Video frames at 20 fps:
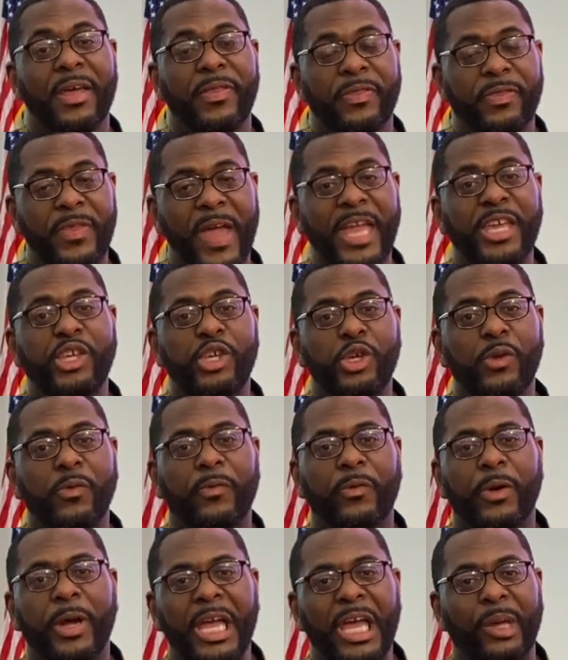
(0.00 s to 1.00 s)
Thank you
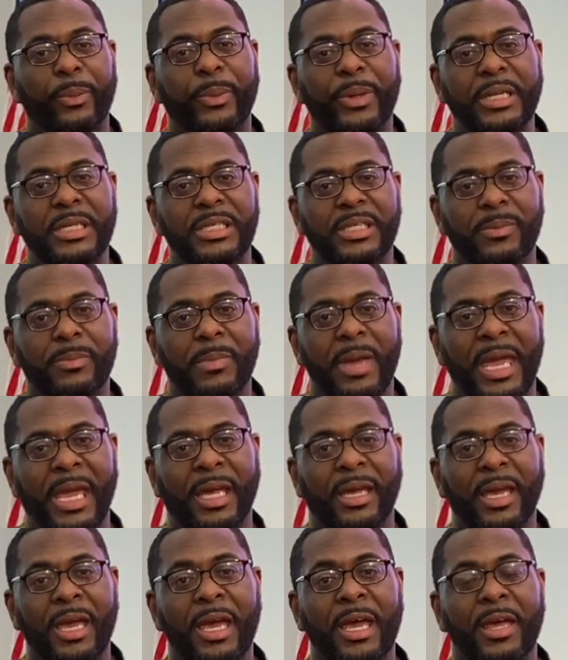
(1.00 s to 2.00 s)
for helping to make
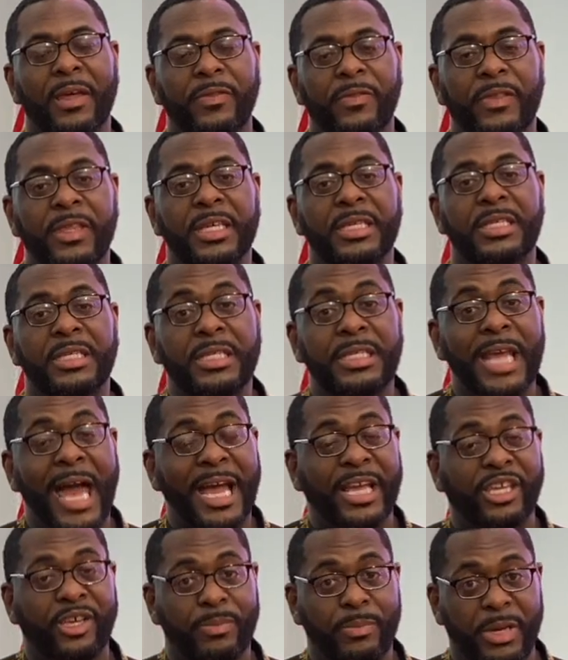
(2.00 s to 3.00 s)
this
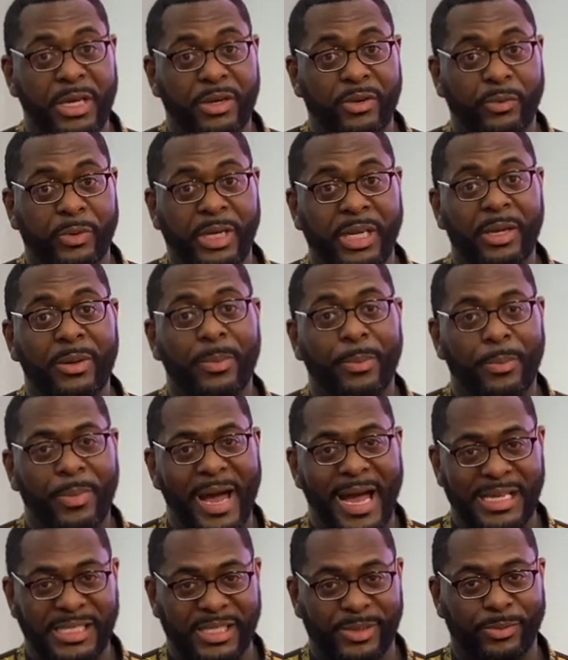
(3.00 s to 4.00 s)
documentary
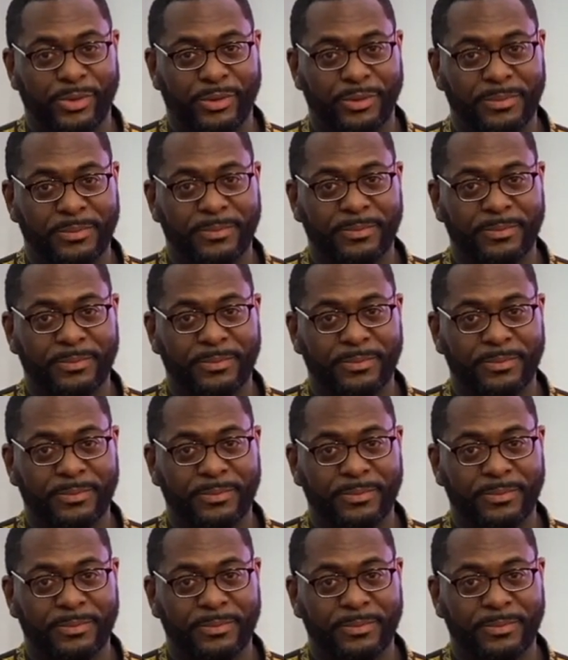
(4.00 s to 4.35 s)
possible.